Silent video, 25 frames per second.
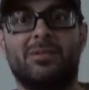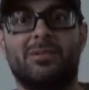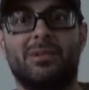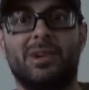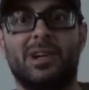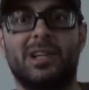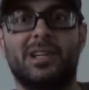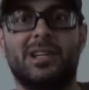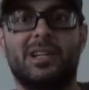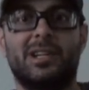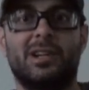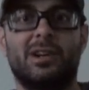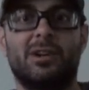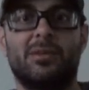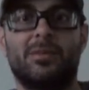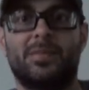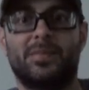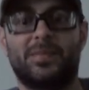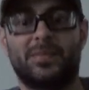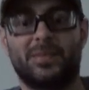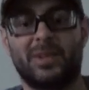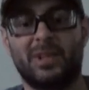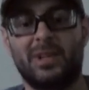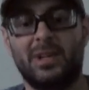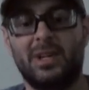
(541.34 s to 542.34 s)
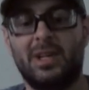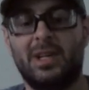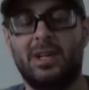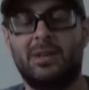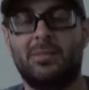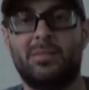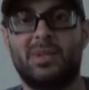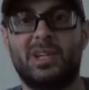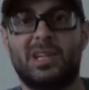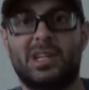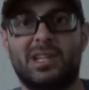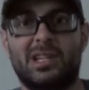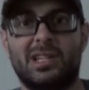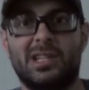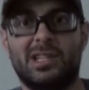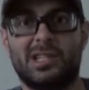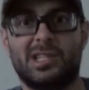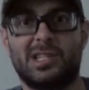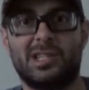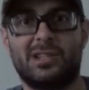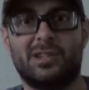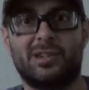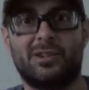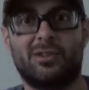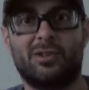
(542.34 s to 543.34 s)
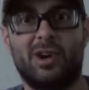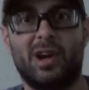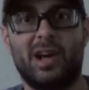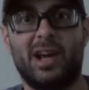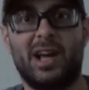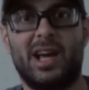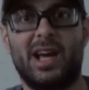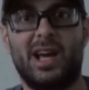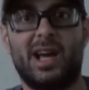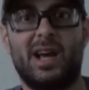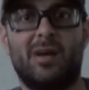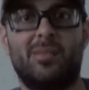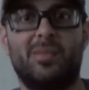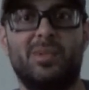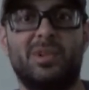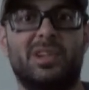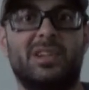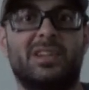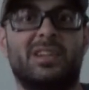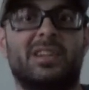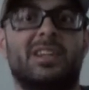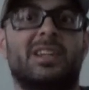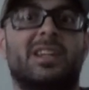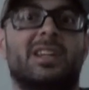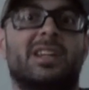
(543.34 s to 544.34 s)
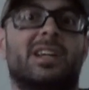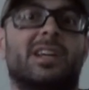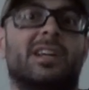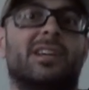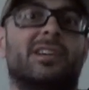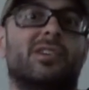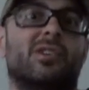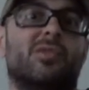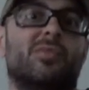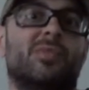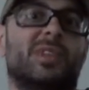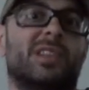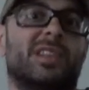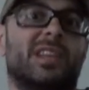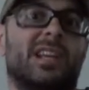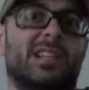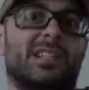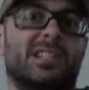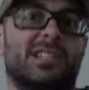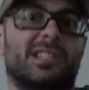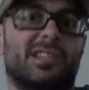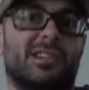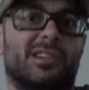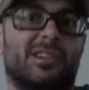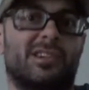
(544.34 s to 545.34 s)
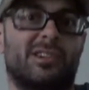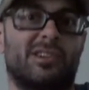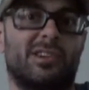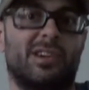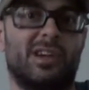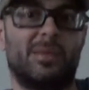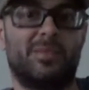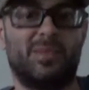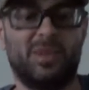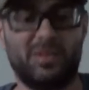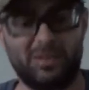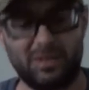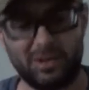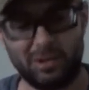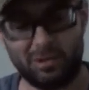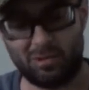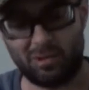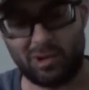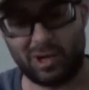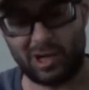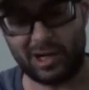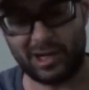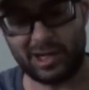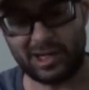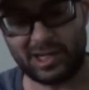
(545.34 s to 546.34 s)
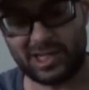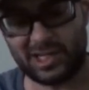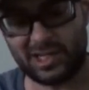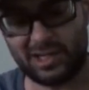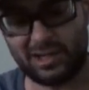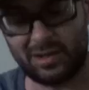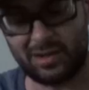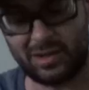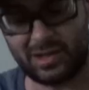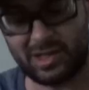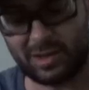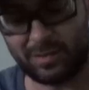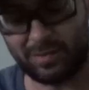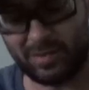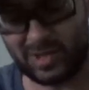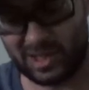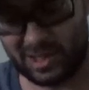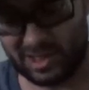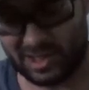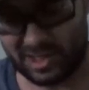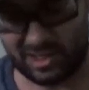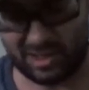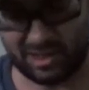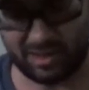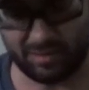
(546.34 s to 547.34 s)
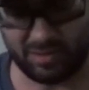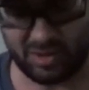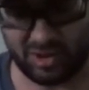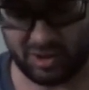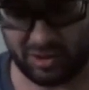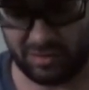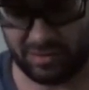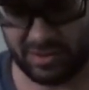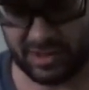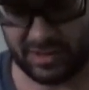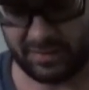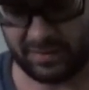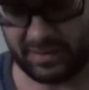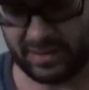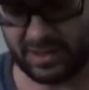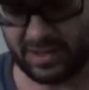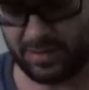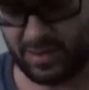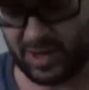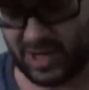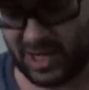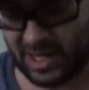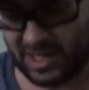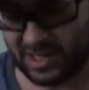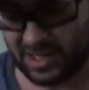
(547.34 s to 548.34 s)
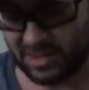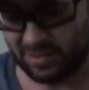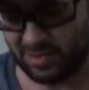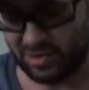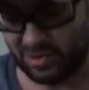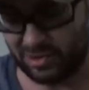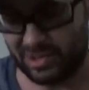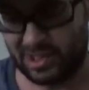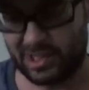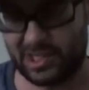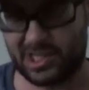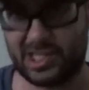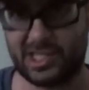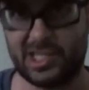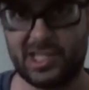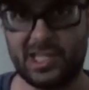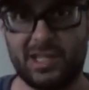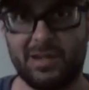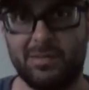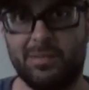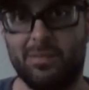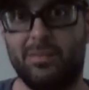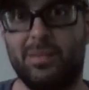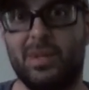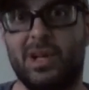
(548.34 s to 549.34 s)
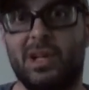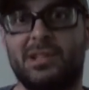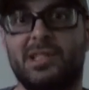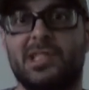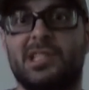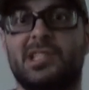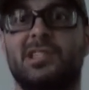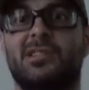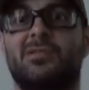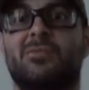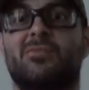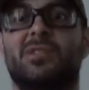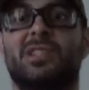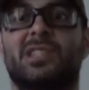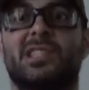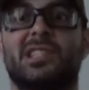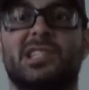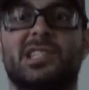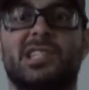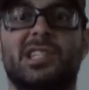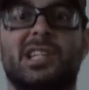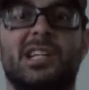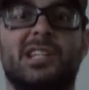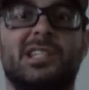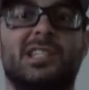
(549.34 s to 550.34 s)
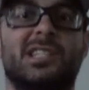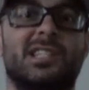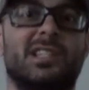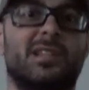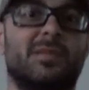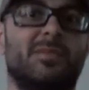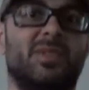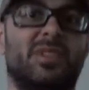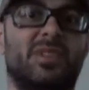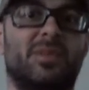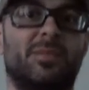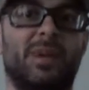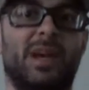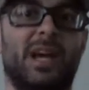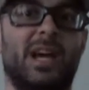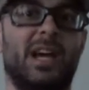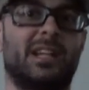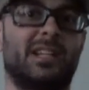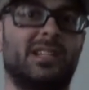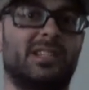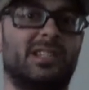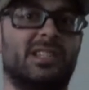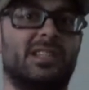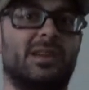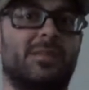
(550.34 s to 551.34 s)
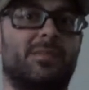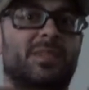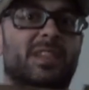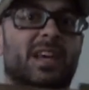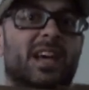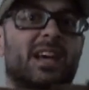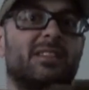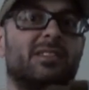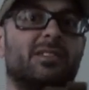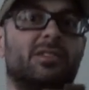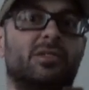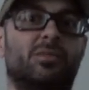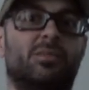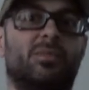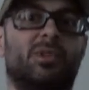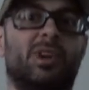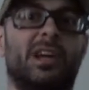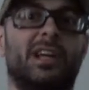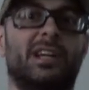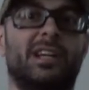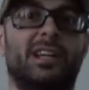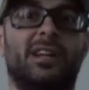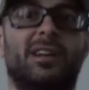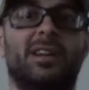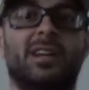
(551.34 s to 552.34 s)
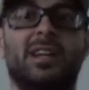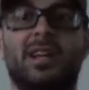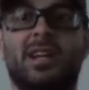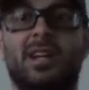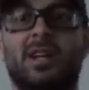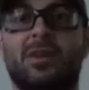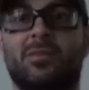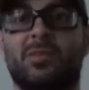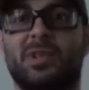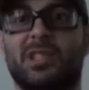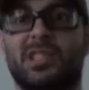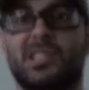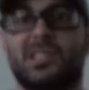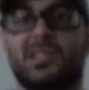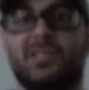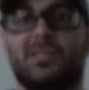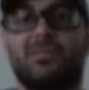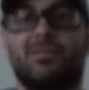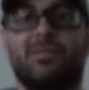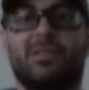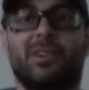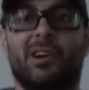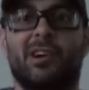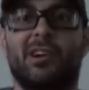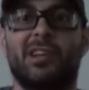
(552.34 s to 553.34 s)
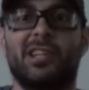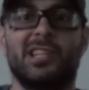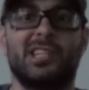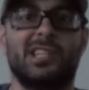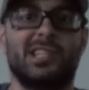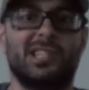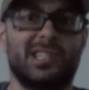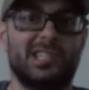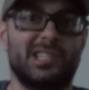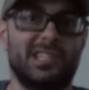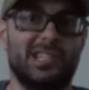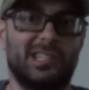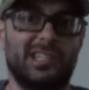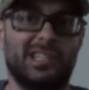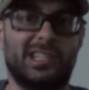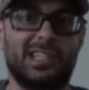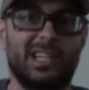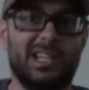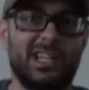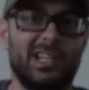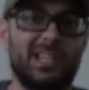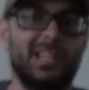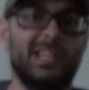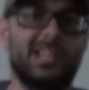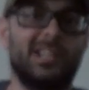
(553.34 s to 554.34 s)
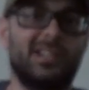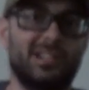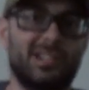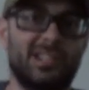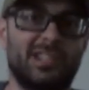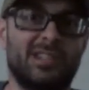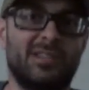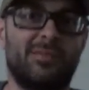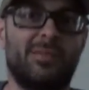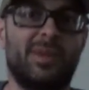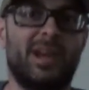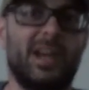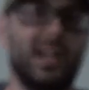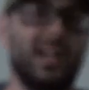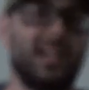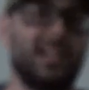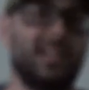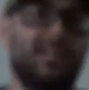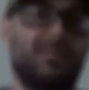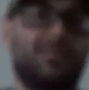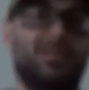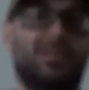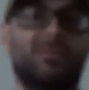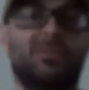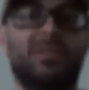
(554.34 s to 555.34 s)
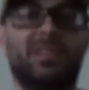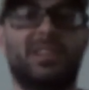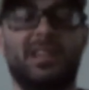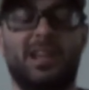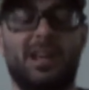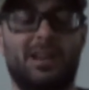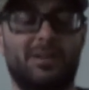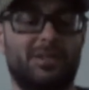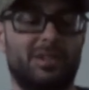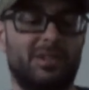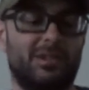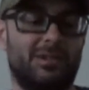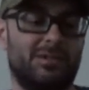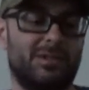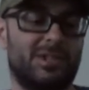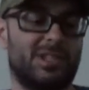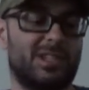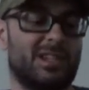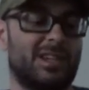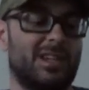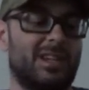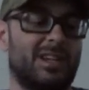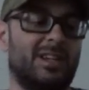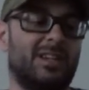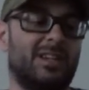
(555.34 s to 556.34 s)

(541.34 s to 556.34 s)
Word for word: right here make it easy to grab and, and open that sucker up if you want it to, to be as unobtrusive as possible. This seam melts in with the side seam of the bag, tuck that loop right in, but still very easy to get into the bag even without those,